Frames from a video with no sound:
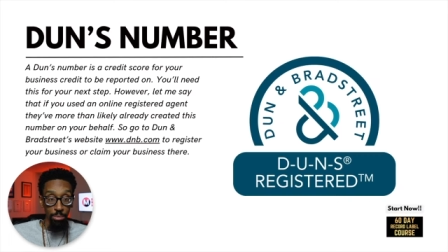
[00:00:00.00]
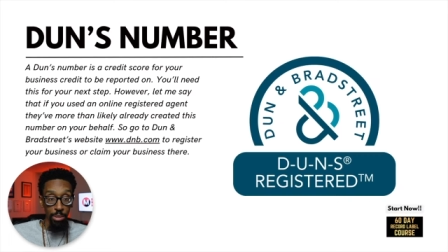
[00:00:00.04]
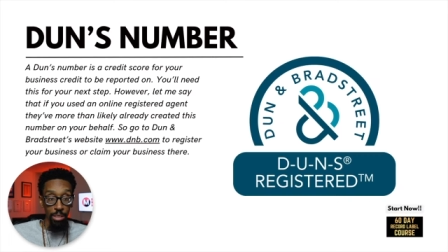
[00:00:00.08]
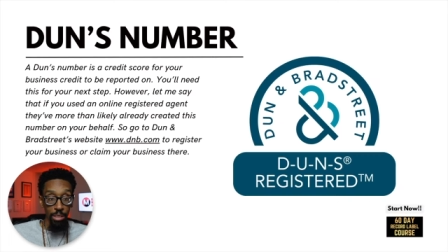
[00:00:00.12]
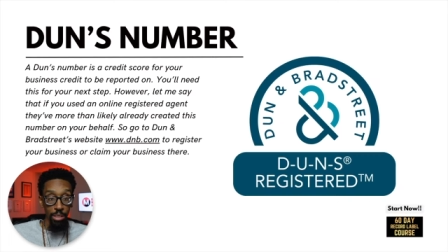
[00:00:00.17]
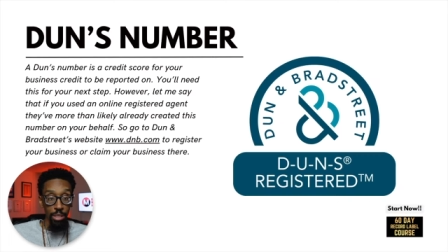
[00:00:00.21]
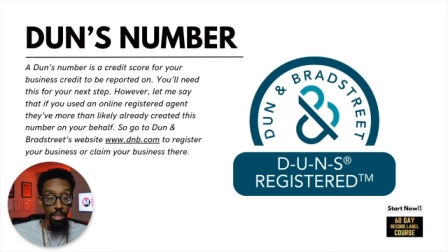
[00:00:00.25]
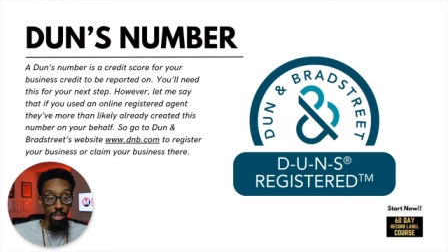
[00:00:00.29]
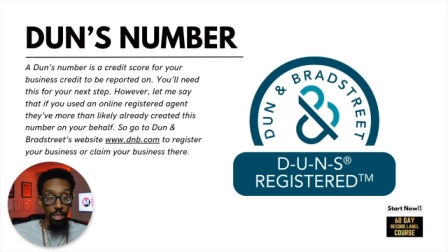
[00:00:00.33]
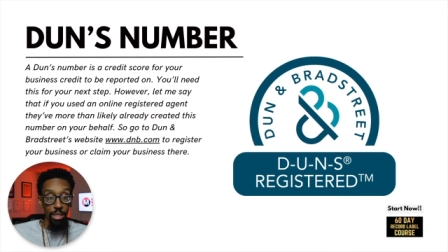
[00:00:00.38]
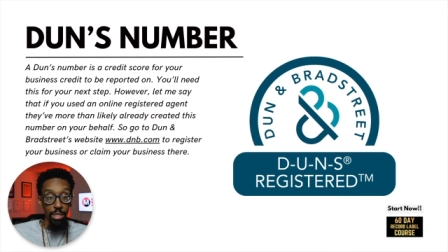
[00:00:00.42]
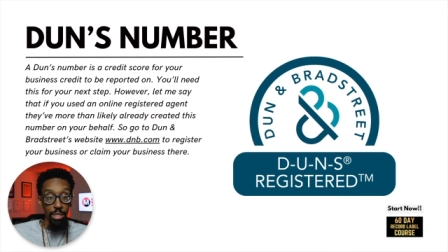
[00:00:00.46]
me.
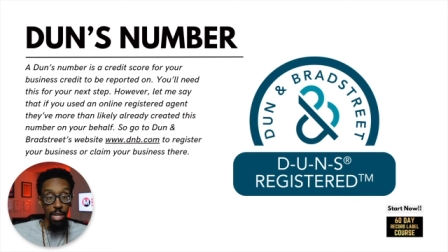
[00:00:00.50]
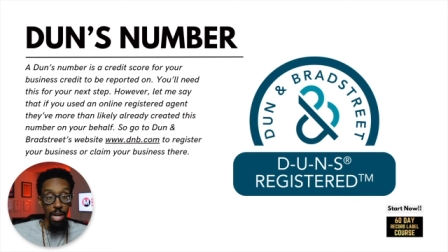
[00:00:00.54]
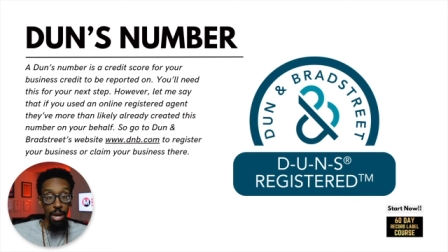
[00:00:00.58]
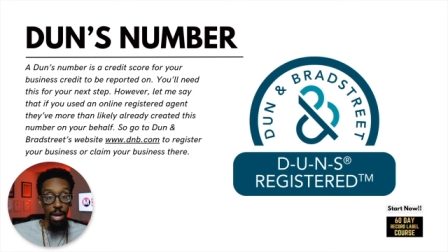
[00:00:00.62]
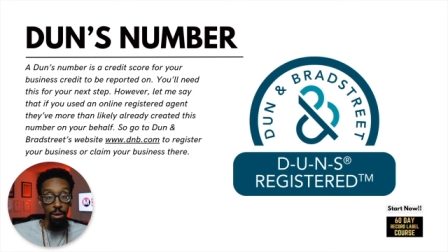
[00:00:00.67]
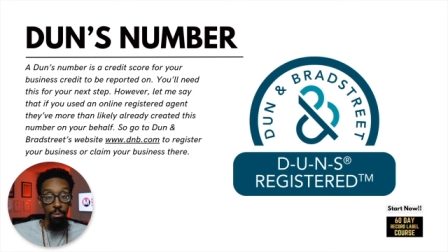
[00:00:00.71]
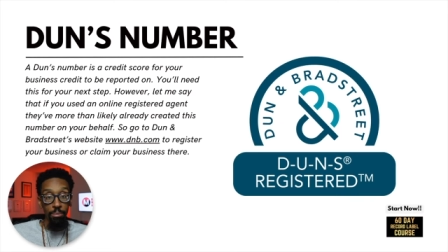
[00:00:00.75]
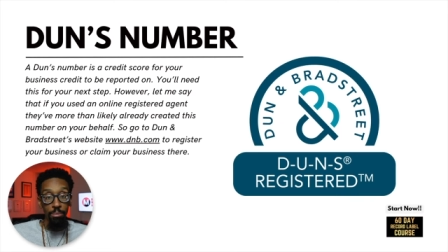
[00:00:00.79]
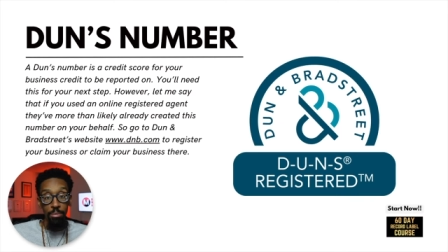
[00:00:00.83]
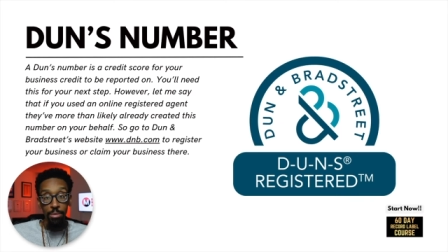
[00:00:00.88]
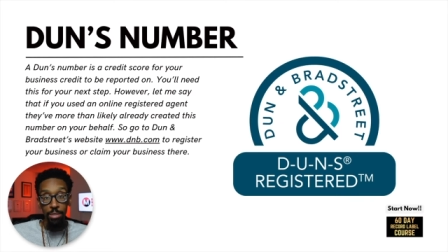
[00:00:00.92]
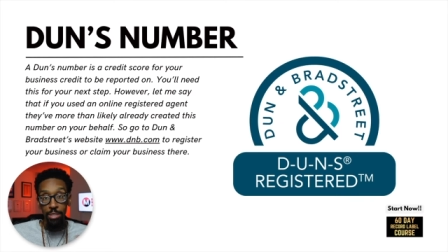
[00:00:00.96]

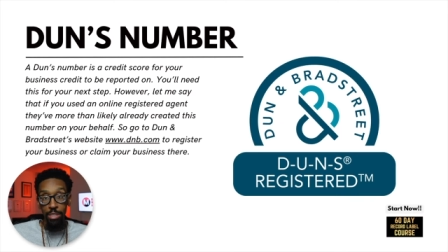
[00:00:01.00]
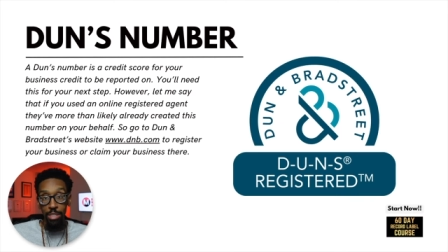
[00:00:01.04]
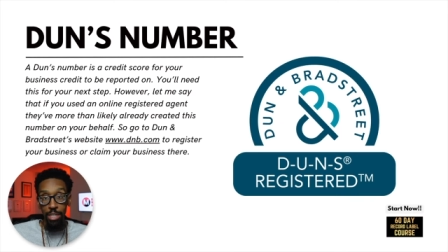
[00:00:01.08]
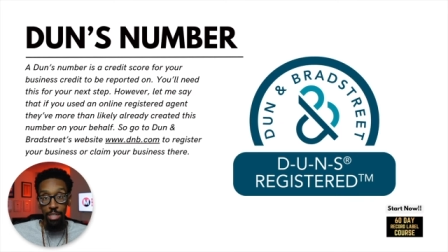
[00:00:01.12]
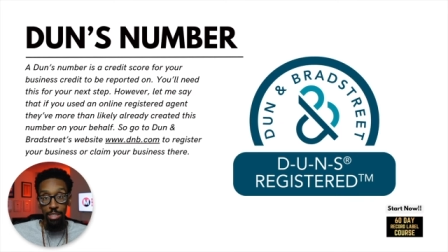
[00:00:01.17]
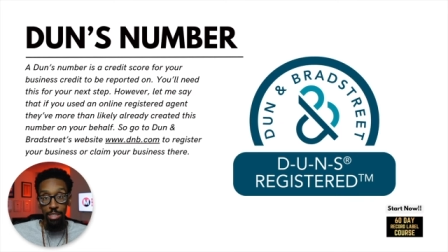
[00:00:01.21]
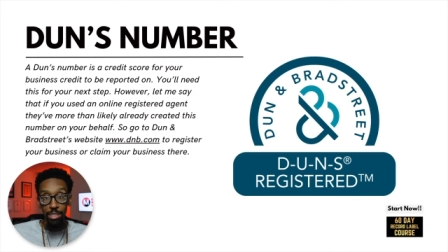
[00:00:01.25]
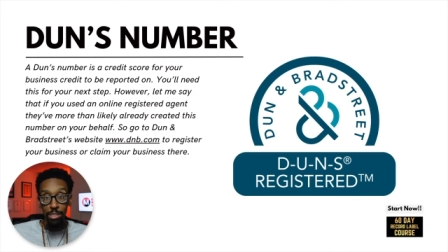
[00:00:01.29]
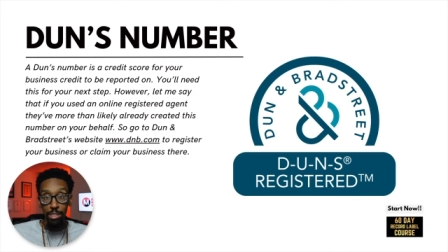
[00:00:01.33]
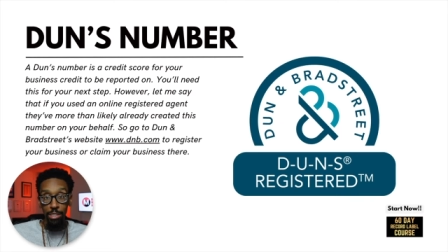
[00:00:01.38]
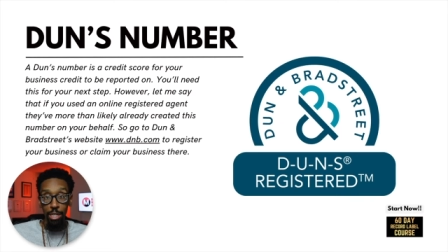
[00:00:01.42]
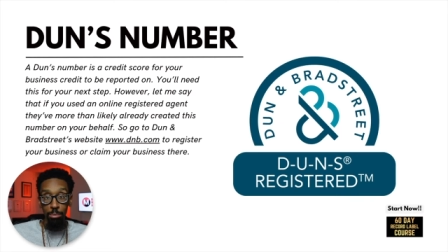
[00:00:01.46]
Now,
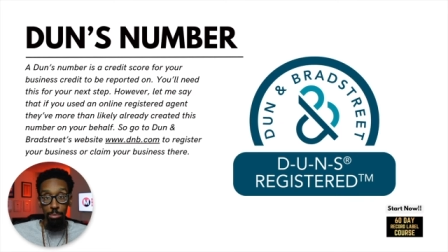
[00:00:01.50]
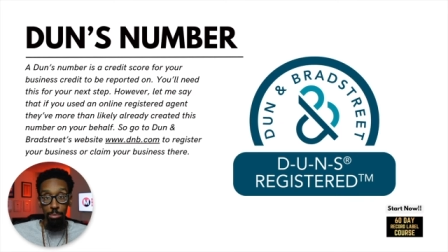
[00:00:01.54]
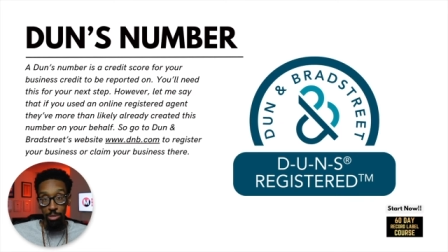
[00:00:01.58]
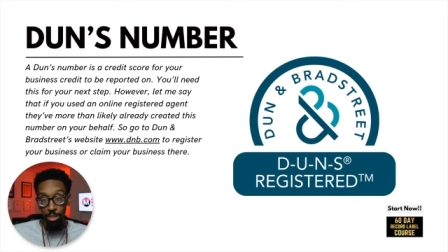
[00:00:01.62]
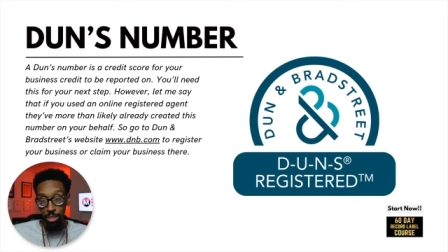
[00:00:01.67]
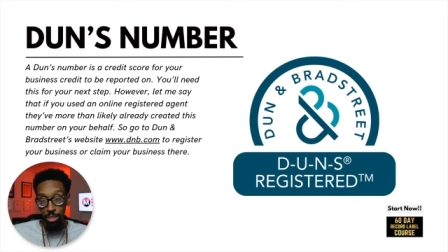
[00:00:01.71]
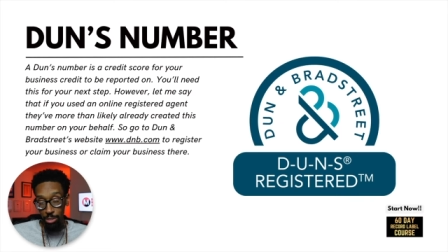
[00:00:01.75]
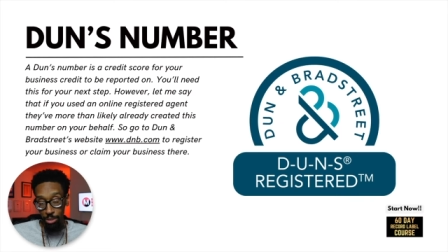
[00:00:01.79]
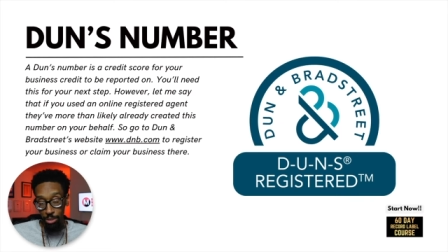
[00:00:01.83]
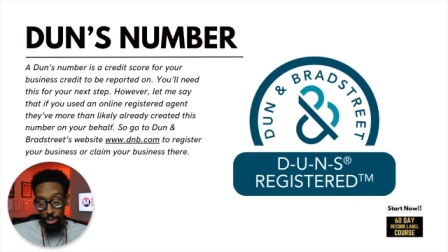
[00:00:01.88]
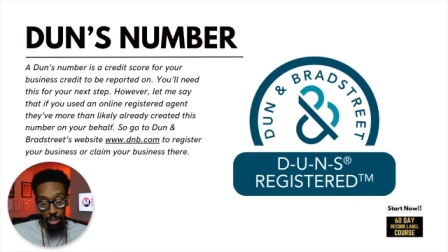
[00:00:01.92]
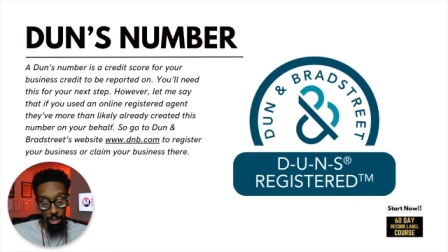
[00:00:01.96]
Dun's number.
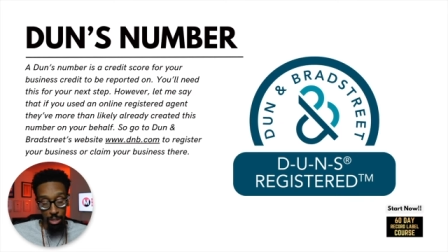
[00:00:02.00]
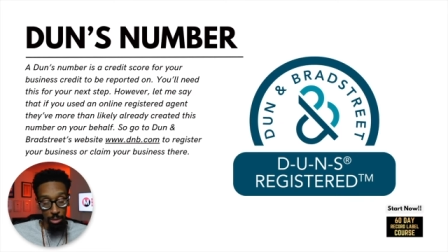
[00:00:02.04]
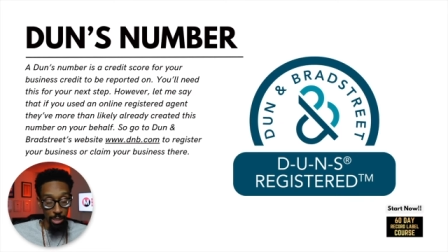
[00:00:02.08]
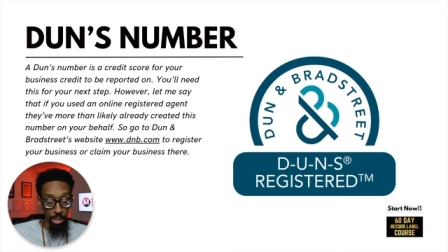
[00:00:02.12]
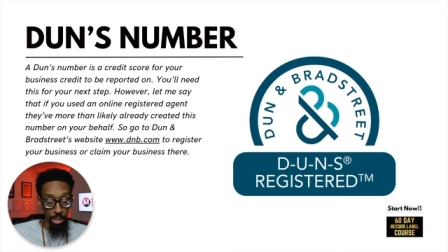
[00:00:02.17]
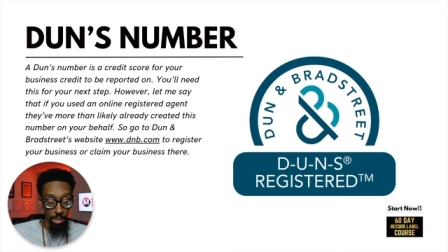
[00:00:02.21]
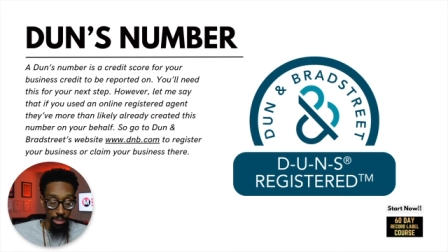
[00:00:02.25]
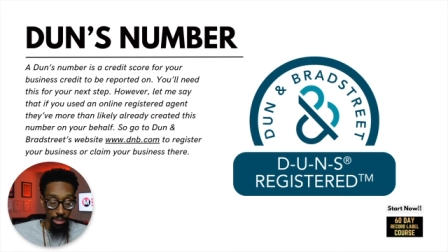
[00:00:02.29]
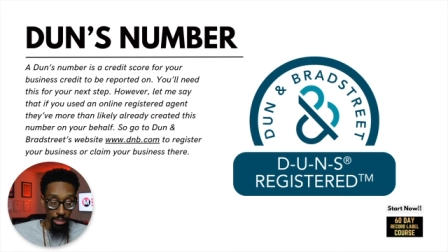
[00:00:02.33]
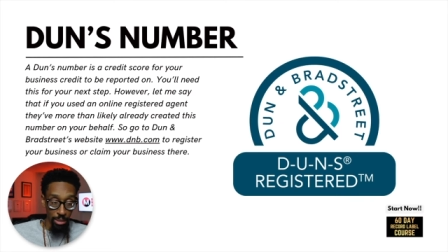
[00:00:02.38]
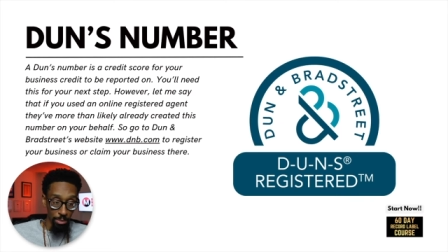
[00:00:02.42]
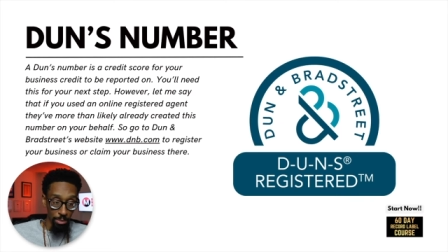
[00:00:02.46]
Let's talk
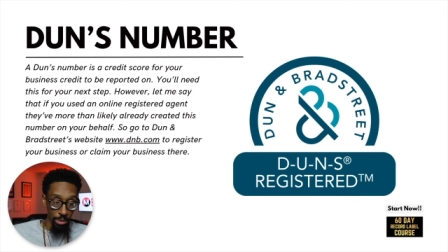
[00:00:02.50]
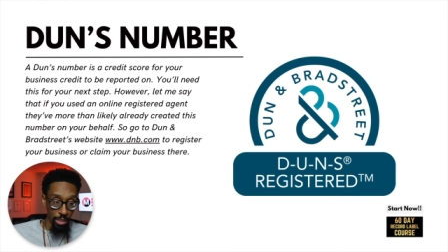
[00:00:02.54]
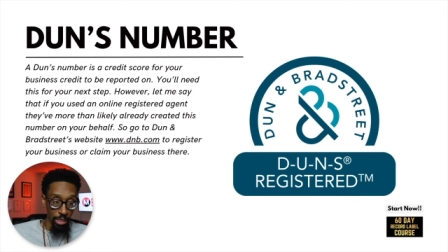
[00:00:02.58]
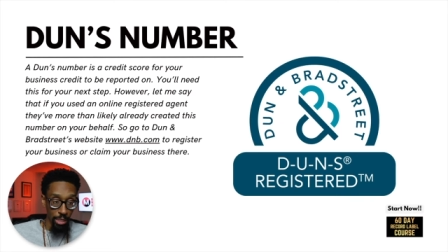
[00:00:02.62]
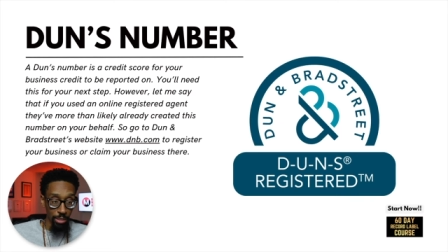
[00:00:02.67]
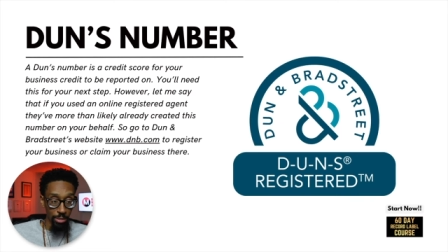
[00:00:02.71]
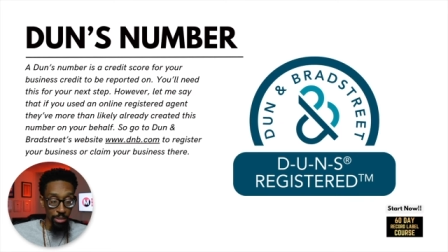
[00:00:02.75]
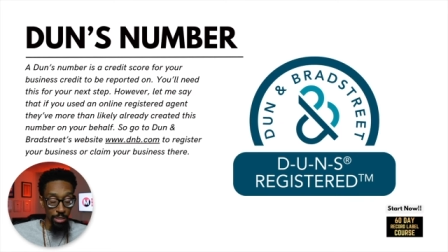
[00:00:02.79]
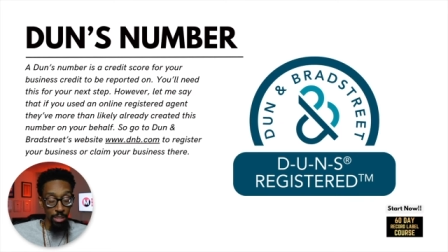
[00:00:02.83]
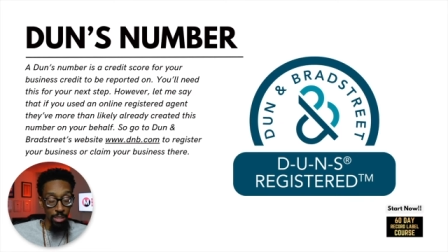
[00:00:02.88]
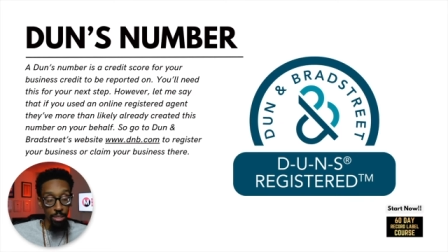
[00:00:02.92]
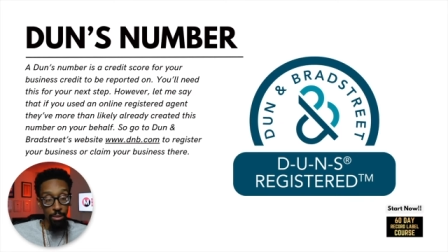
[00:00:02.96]
about something
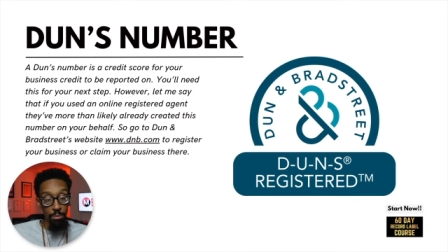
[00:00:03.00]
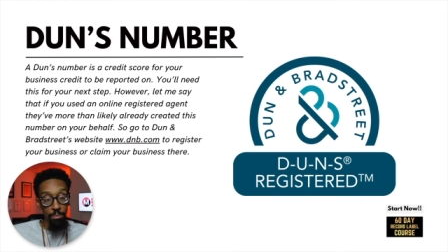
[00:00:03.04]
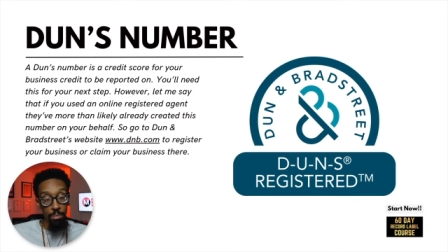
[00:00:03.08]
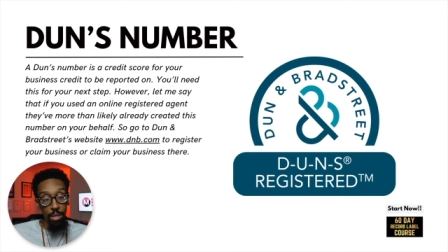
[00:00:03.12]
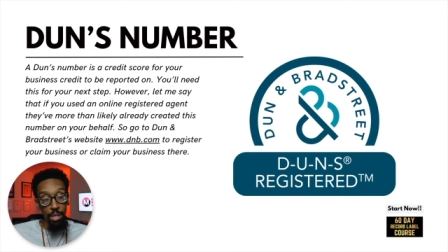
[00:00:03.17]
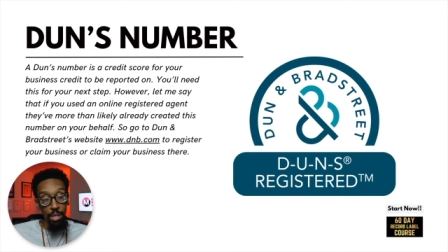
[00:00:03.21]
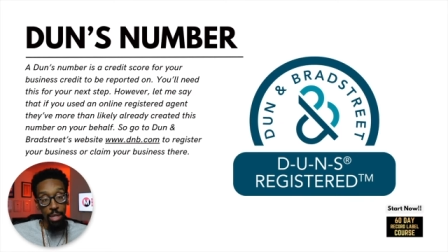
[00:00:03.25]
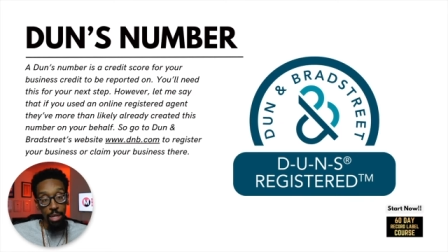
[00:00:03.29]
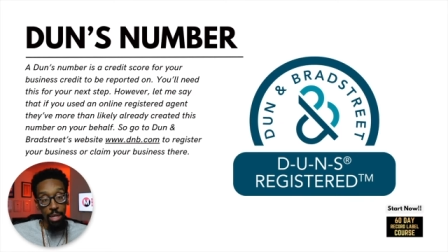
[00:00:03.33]
else here.